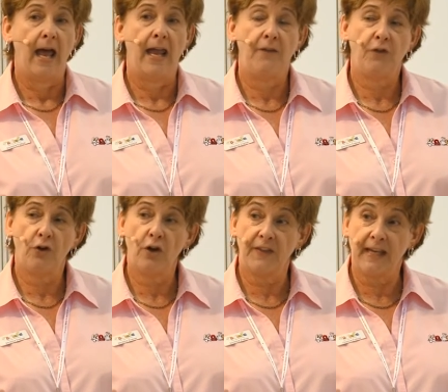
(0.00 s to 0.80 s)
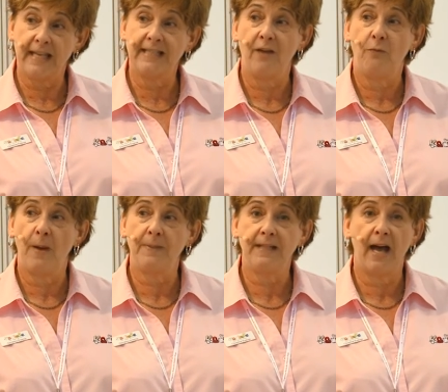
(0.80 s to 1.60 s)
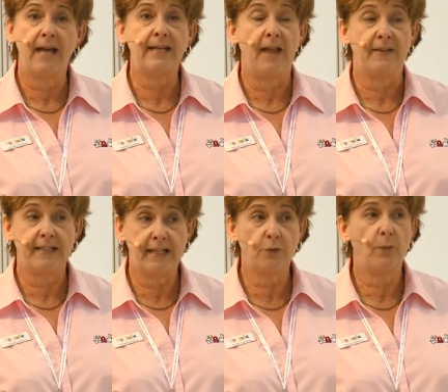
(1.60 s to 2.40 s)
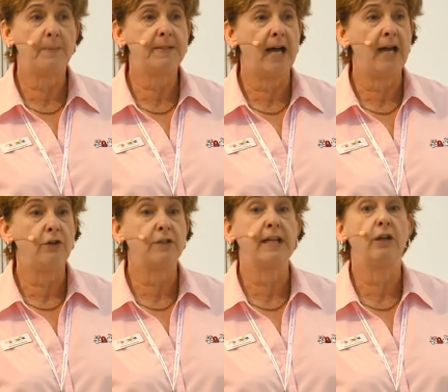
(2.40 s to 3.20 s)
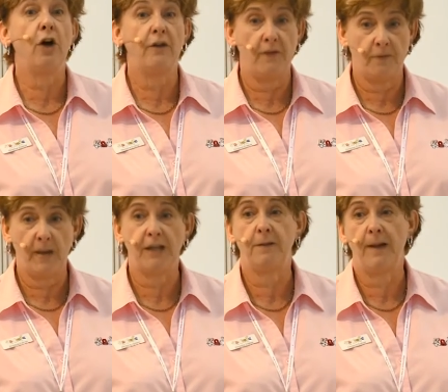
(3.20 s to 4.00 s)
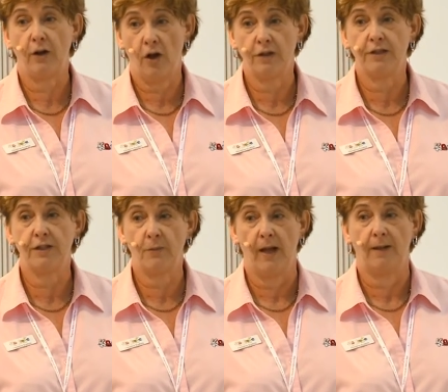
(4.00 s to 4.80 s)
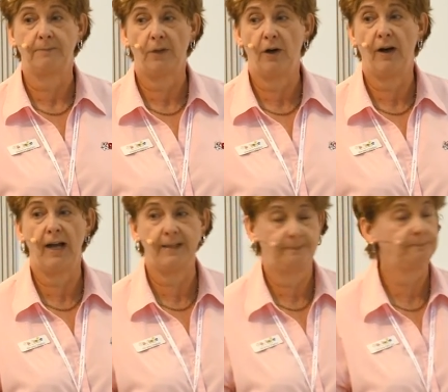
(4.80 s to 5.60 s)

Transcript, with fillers: If you look at the KidSafe website and the SIDS website, you'll see a lot of information about cots as well. All right.